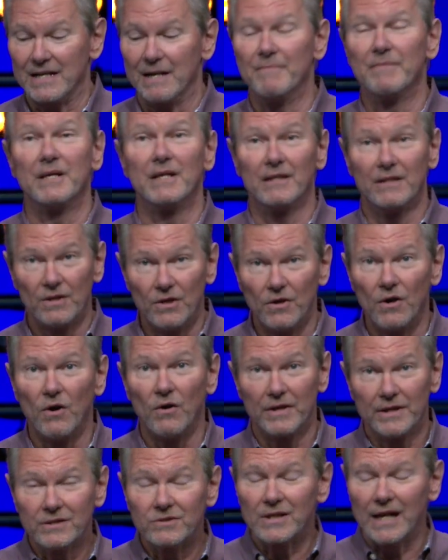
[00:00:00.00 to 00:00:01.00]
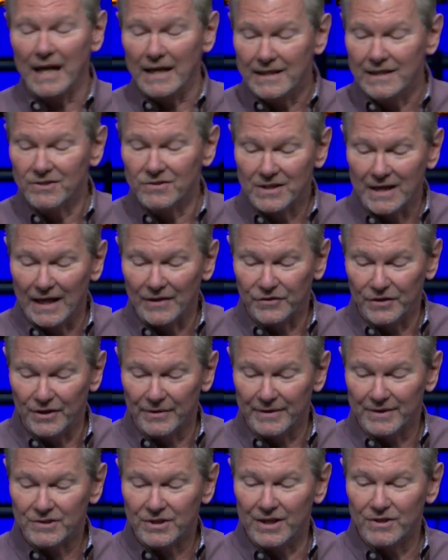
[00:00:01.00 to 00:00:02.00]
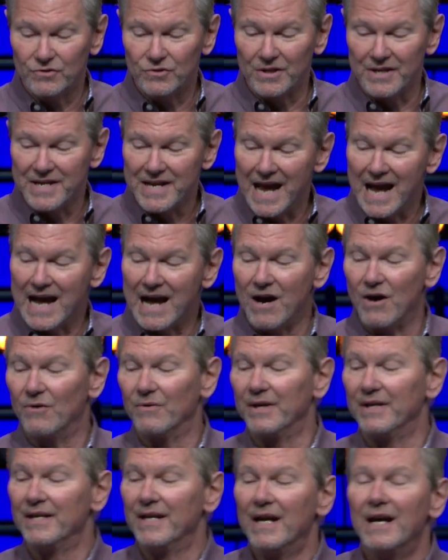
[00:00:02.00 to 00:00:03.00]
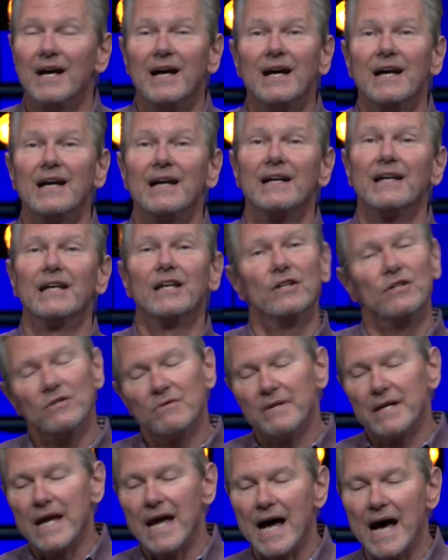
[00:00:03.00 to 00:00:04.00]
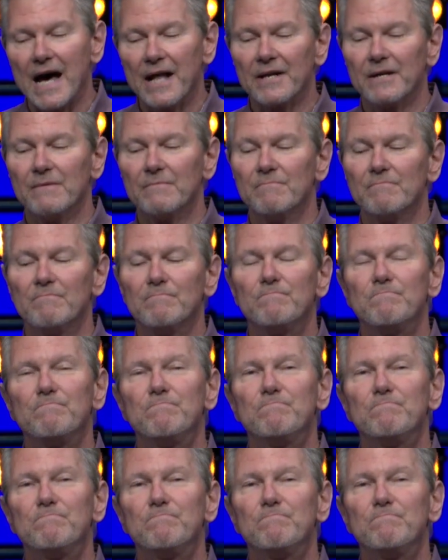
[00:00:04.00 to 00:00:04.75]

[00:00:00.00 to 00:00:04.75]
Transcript: I mean, you know, he's got, he's got their attention now, and he knew he had them,